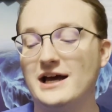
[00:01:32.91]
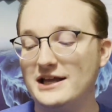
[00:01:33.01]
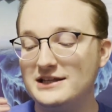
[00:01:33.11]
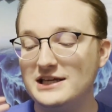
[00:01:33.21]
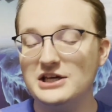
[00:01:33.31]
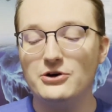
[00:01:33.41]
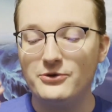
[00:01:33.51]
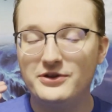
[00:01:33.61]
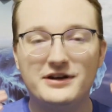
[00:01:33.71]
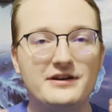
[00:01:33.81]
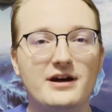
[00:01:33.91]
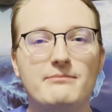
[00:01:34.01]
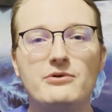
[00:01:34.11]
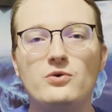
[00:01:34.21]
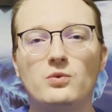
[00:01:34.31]
Neo the
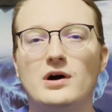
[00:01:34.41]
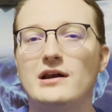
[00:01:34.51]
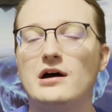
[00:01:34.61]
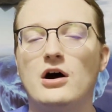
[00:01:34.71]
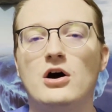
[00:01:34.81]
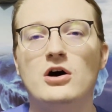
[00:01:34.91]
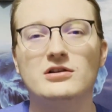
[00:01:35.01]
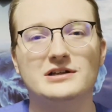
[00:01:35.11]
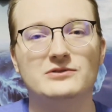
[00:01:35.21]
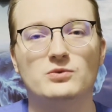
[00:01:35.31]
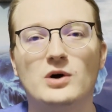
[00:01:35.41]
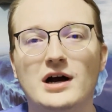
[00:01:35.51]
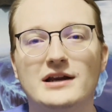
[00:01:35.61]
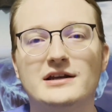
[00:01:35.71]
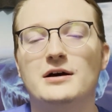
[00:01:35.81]
number one
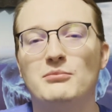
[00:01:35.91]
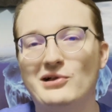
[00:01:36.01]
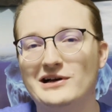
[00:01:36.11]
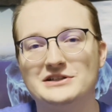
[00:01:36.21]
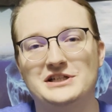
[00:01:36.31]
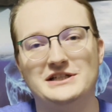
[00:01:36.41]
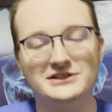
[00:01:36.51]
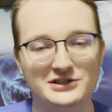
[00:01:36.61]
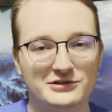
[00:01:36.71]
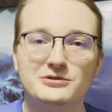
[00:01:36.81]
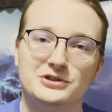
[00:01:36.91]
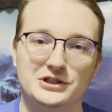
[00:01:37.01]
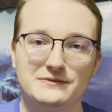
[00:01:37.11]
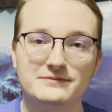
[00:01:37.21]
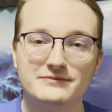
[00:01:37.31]
all-in-one blockchain solution.